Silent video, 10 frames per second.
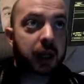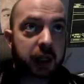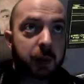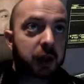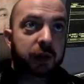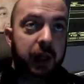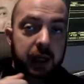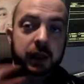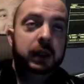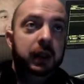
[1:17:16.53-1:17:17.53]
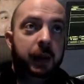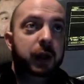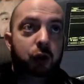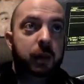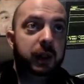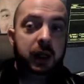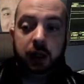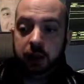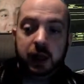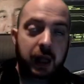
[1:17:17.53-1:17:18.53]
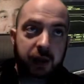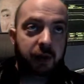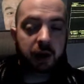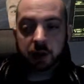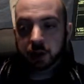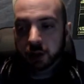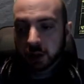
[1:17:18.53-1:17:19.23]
customize fully and then stream it to another device.